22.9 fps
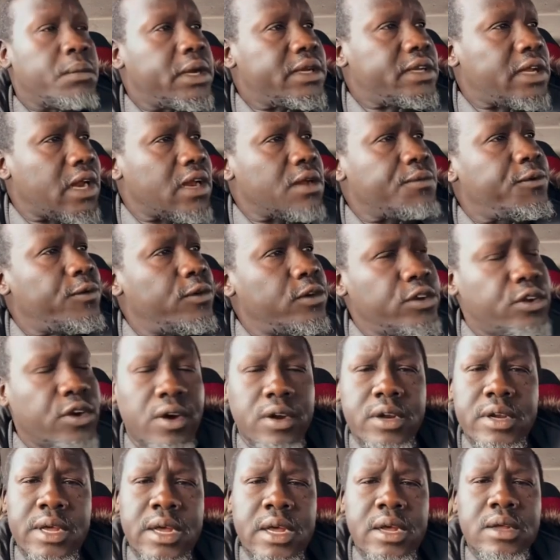But telephone
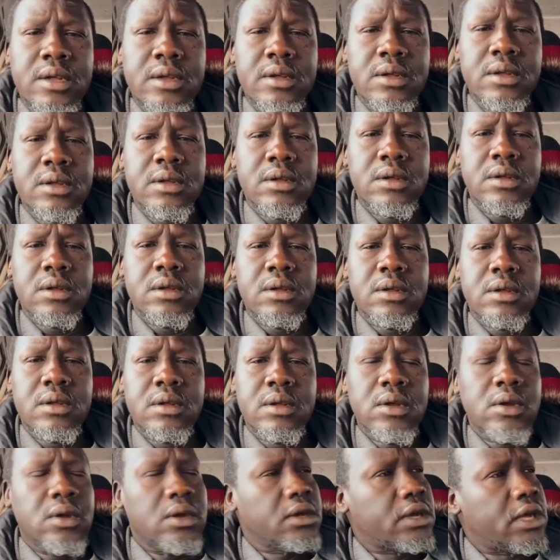Joria
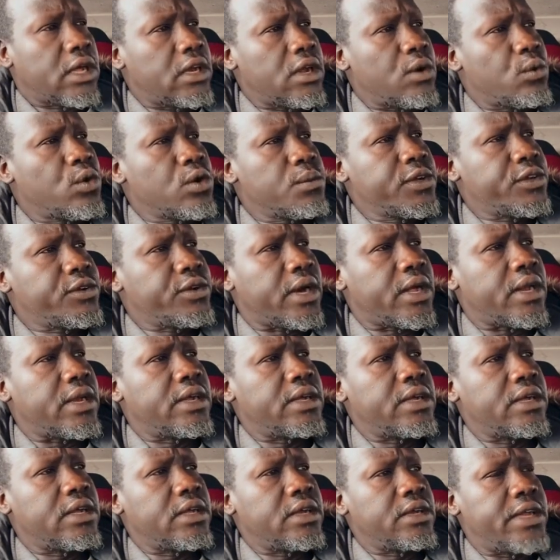can a woman
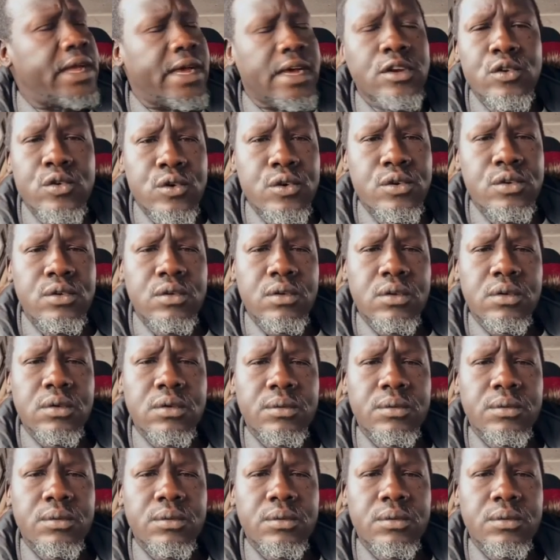Charlie dang dude.